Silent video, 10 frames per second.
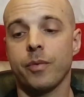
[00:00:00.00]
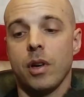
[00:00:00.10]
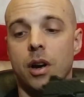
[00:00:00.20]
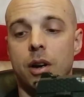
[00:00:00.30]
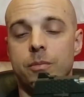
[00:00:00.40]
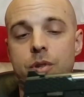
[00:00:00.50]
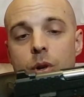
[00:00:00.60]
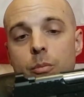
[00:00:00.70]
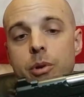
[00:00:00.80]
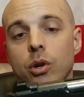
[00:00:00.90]

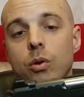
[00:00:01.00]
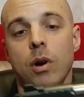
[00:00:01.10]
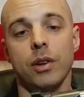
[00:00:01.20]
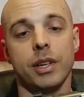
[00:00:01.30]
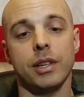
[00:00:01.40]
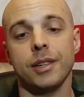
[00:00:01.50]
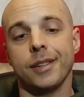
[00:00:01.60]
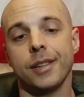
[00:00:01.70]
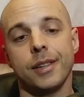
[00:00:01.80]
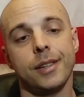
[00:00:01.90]
So build quality.
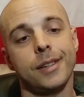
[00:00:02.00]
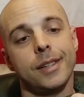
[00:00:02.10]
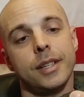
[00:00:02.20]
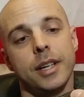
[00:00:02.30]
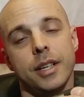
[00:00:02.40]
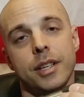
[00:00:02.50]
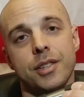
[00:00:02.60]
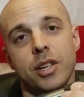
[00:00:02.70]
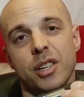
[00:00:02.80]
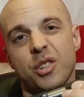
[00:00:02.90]
This
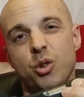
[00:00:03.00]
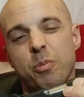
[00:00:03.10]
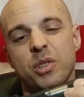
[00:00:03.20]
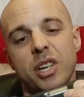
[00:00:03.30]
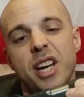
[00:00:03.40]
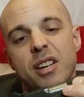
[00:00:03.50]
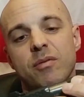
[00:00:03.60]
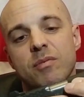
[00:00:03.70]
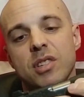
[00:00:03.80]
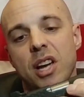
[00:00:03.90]
gun's super tight,
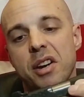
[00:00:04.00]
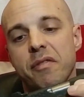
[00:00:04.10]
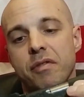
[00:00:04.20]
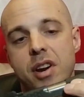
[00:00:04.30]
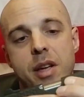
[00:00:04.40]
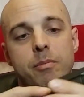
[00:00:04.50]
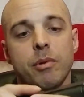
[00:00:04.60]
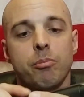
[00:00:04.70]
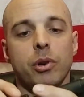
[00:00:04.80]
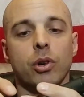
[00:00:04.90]
slide to frame.
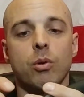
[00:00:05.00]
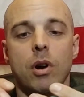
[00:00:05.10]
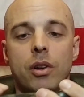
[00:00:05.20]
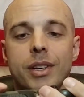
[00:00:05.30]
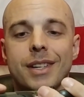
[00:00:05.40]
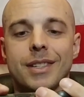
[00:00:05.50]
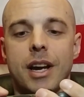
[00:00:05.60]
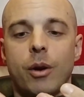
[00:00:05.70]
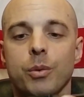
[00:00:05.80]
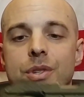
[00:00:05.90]
Build quality is
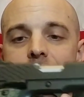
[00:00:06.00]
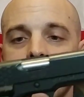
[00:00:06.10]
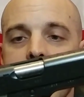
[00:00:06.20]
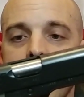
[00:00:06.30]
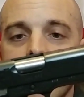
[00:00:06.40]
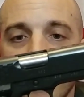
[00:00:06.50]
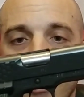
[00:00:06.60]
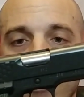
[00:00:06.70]
outstanding.